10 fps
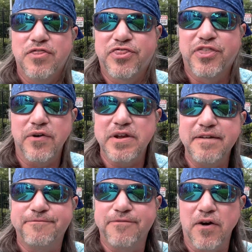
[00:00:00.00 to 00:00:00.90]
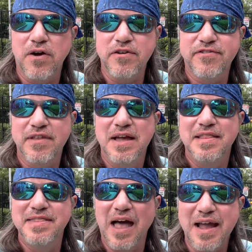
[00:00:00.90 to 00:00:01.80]
31st,
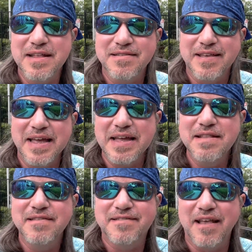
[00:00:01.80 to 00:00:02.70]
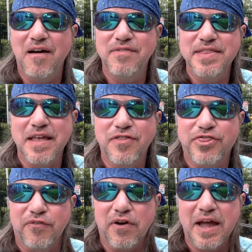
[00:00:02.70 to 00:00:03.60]

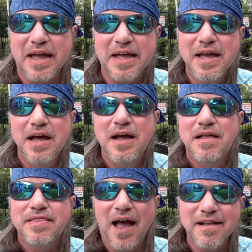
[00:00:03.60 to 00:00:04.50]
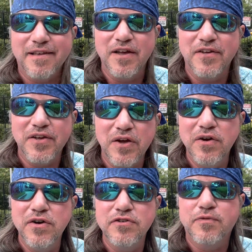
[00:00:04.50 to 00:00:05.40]
1973. That's a
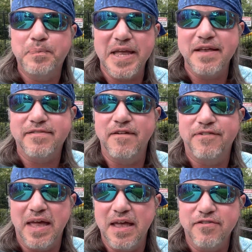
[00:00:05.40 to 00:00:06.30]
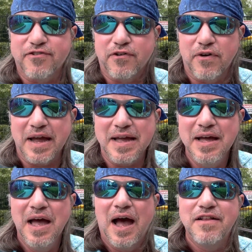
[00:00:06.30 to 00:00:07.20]
huge piece of history.
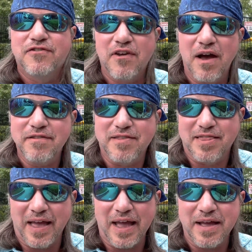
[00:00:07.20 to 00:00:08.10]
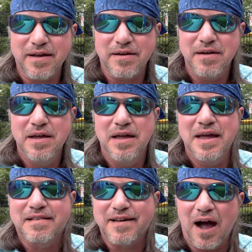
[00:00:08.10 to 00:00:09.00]
And just think,
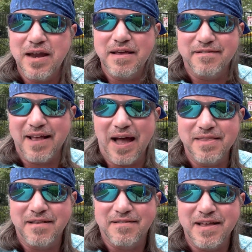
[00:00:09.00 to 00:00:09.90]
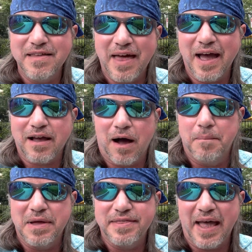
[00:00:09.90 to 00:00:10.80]
it's kind of sad to see that
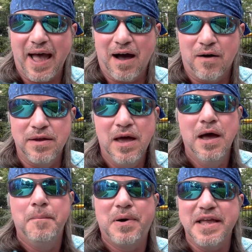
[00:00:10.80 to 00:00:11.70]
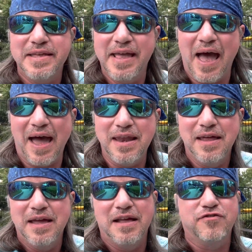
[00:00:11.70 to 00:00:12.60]
coming down, but yet
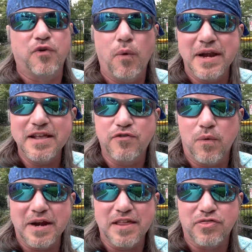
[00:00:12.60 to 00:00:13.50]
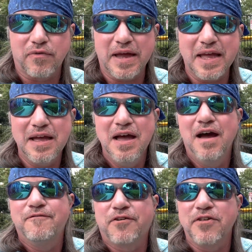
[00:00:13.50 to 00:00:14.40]
in 2023,
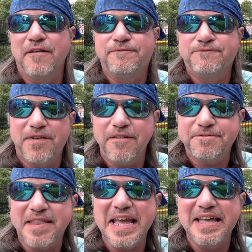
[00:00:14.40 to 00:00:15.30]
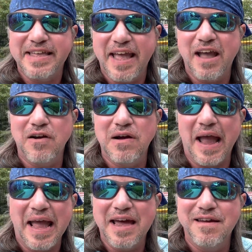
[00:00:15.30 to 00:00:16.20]
for the 50-year
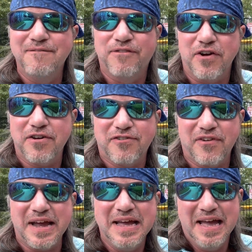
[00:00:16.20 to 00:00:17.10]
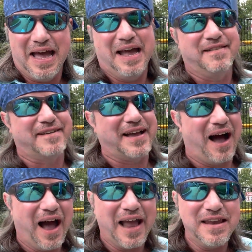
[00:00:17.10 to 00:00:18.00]
anniversary, it's
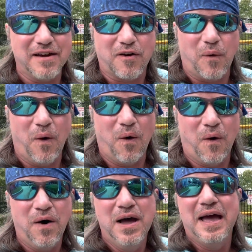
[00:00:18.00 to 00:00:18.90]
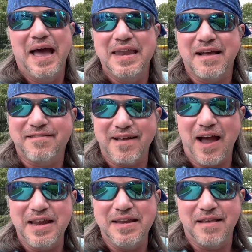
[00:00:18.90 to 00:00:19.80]
kind of cool and
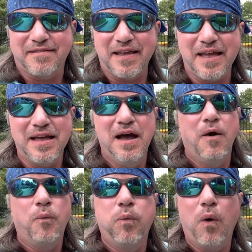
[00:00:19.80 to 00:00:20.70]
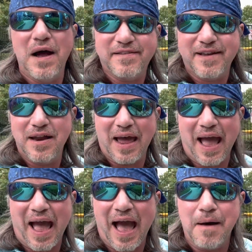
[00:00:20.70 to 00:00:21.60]
exciting to see what's gonna
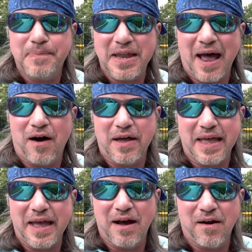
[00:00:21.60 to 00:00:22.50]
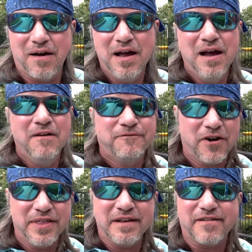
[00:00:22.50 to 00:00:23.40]
happen out here
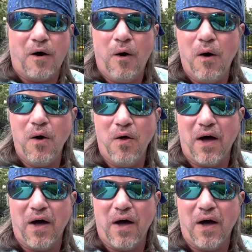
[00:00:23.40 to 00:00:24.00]
for this whole